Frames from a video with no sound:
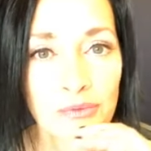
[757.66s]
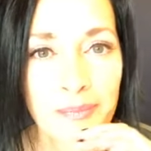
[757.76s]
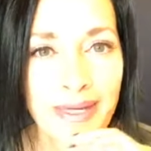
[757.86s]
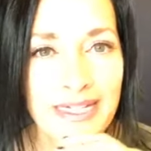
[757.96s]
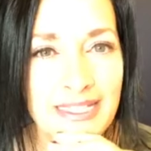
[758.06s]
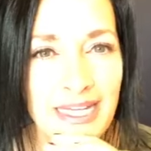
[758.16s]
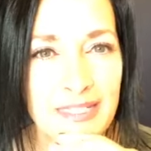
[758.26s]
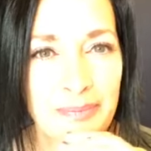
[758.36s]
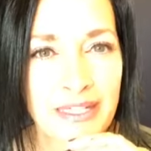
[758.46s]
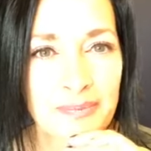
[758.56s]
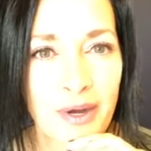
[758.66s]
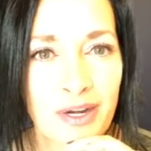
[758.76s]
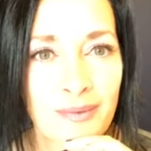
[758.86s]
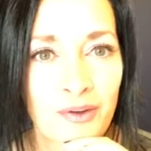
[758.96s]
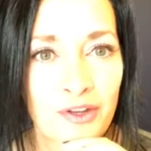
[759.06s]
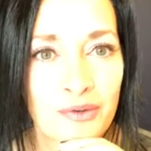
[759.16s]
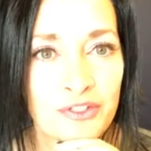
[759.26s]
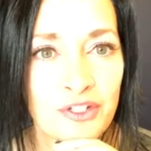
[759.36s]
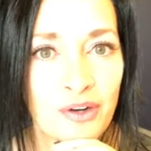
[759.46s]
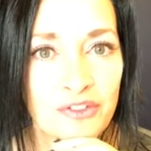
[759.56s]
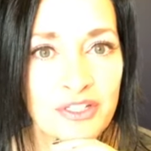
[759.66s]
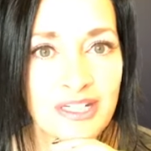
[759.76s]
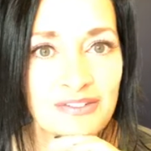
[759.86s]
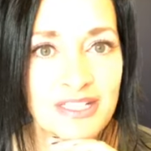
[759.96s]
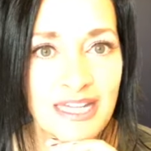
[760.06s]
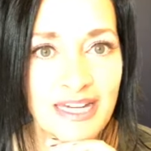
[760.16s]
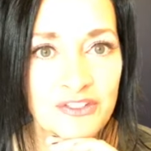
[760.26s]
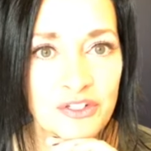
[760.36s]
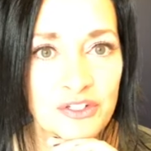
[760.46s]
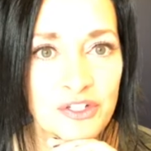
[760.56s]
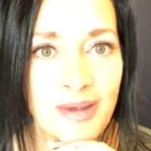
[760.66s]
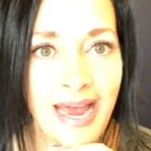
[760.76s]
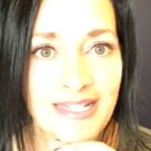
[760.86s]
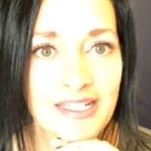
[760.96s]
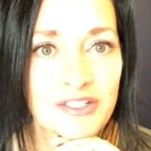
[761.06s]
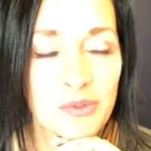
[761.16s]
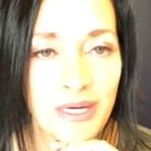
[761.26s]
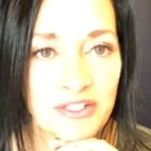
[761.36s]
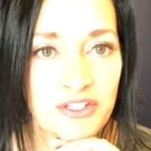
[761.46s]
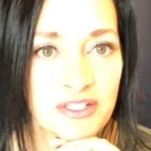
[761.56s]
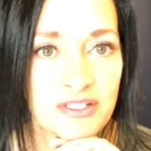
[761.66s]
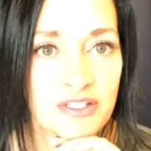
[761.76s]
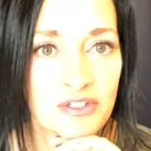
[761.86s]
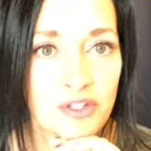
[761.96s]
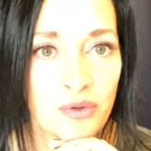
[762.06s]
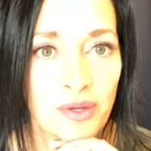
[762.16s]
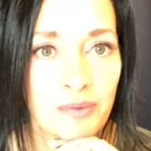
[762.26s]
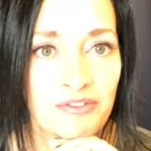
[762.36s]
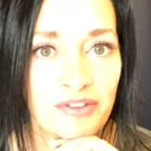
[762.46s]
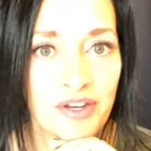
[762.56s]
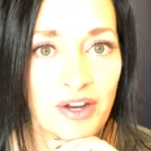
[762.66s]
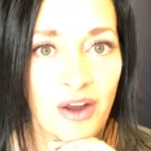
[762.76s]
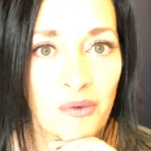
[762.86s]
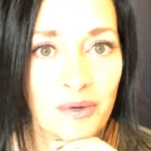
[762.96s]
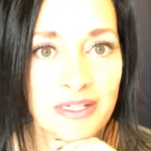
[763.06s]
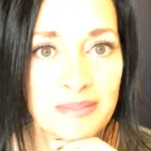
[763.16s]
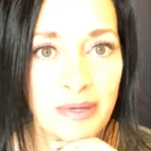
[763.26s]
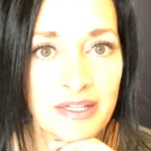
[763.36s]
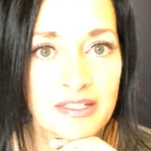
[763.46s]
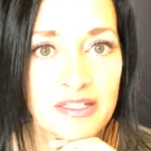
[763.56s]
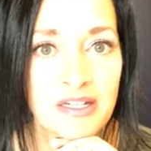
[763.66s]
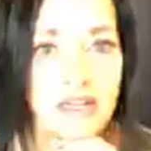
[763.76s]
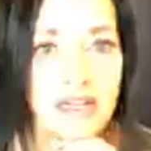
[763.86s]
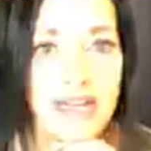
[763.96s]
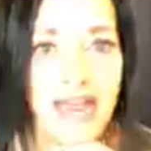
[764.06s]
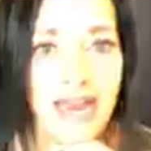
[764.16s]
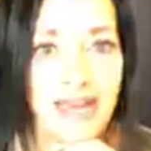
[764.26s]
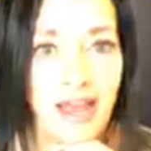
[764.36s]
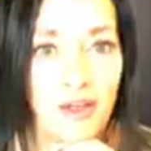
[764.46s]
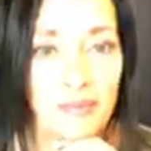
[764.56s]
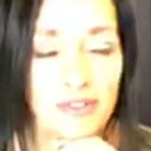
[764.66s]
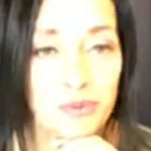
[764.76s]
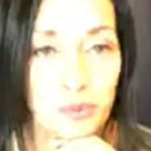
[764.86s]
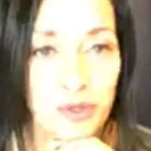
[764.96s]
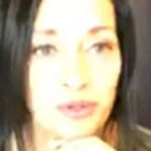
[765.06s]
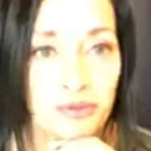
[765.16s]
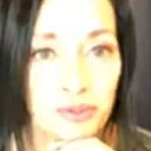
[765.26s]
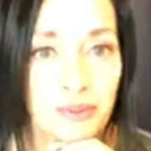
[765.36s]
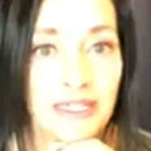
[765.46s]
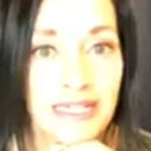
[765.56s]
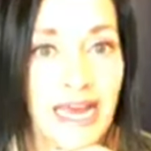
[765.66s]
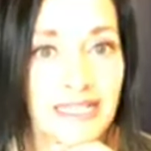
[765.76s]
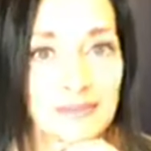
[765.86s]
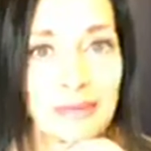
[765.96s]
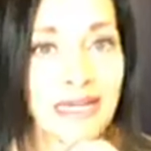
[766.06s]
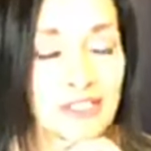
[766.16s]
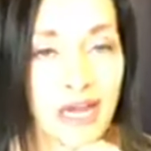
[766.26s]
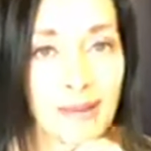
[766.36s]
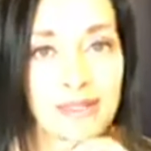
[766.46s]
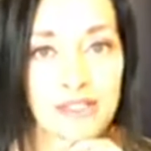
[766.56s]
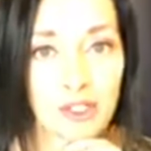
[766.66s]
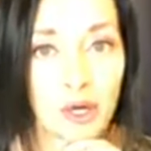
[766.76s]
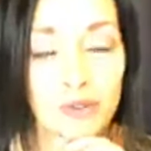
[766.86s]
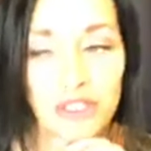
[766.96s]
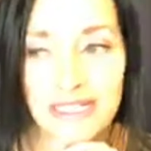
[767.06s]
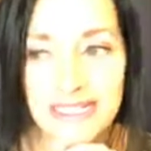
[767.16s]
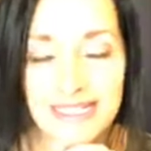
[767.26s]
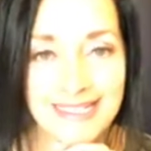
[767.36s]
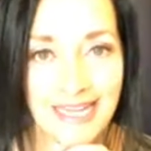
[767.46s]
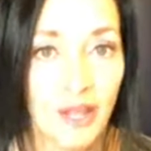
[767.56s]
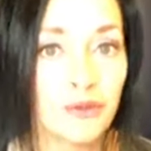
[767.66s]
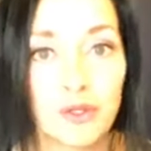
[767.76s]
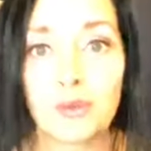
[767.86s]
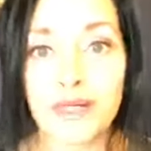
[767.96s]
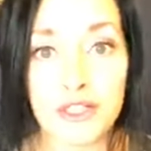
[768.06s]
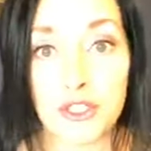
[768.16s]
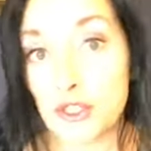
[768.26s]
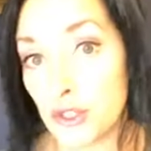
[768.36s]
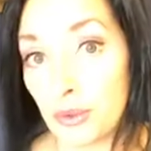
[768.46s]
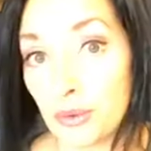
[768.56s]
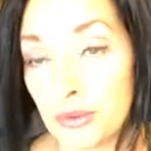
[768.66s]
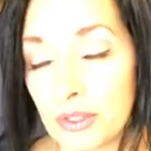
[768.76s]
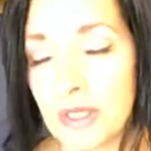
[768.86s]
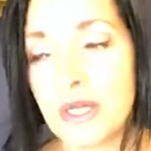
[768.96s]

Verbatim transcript: Rebecca says, best part about you is you don't just give us answers, you ask us questions so that we figure out what is best and help us work through it. Yes, my job as a coach isn't to tell you what to do.